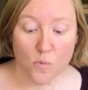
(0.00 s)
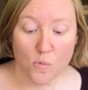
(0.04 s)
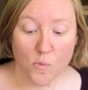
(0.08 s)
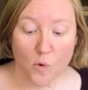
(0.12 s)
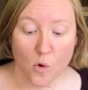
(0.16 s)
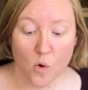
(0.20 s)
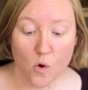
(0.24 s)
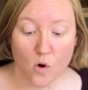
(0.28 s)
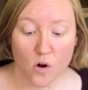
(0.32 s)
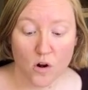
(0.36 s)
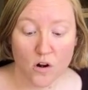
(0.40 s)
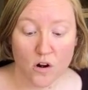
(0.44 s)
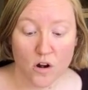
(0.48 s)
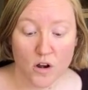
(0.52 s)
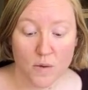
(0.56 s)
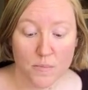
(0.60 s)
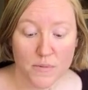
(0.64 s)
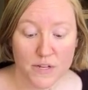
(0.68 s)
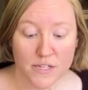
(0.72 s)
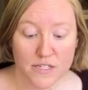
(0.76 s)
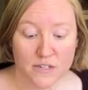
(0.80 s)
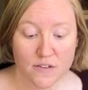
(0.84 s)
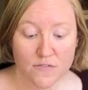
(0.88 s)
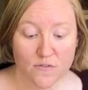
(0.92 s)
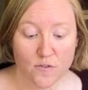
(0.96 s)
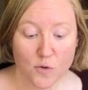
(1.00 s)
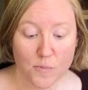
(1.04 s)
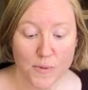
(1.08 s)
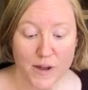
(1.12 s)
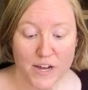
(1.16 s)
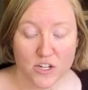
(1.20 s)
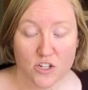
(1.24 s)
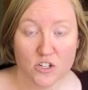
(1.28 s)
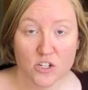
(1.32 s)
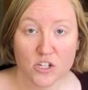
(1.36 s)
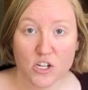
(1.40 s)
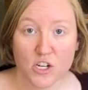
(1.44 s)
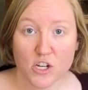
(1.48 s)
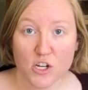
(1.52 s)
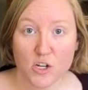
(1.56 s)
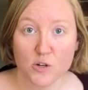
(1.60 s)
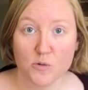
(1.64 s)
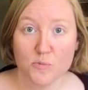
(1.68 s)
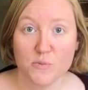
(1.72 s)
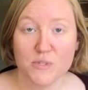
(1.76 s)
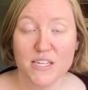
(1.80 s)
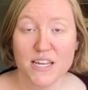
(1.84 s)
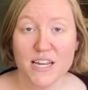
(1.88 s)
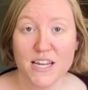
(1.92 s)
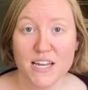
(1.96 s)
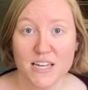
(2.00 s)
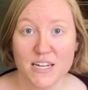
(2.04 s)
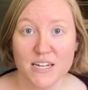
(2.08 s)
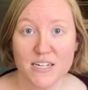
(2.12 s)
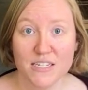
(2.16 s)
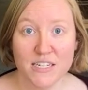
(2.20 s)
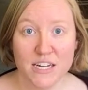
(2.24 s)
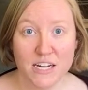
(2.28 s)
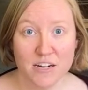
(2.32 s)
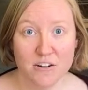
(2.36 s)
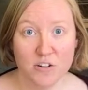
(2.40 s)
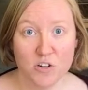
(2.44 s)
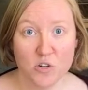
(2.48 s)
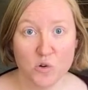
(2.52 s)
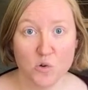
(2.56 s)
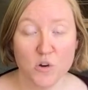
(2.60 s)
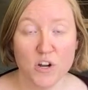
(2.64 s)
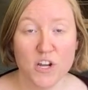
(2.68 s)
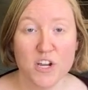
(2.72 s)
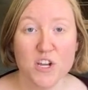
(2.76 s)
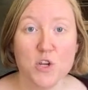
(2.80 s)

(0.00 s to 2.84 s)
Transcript: more misinformation cubes in a territory,